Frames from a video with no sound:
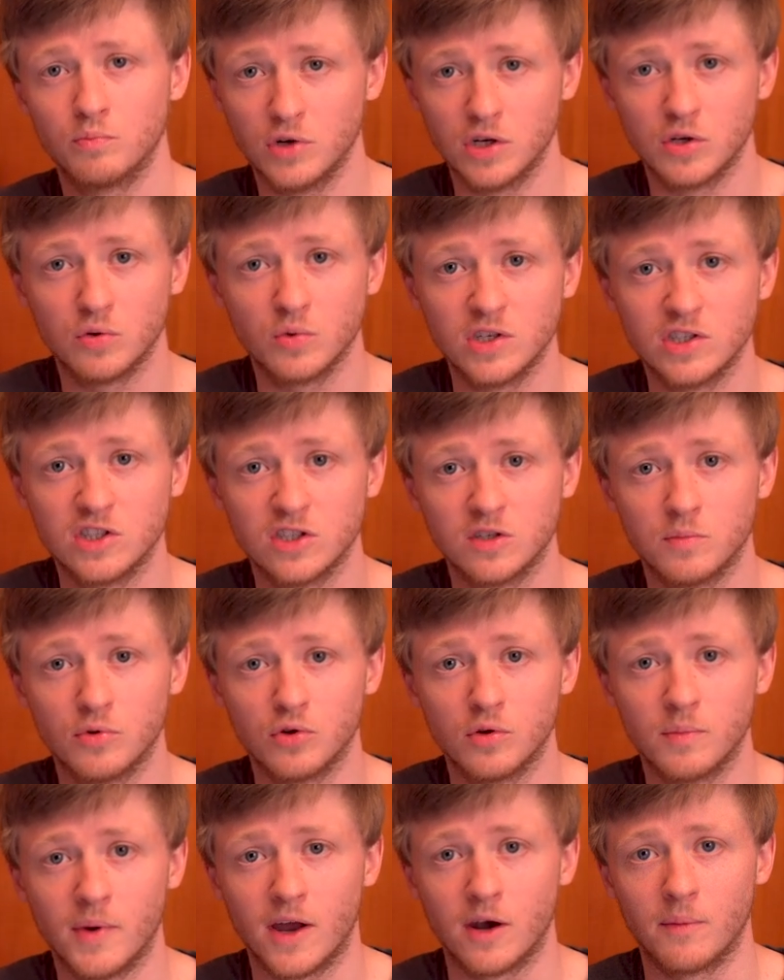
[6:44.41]
pretty
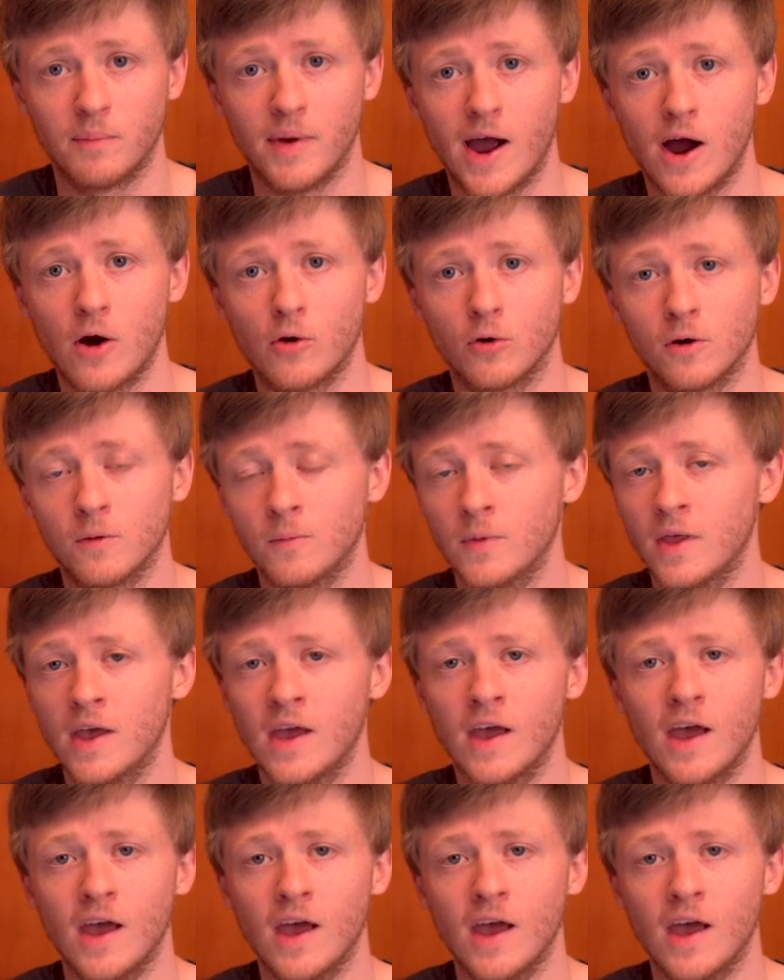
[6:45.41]
reasonable amount of power,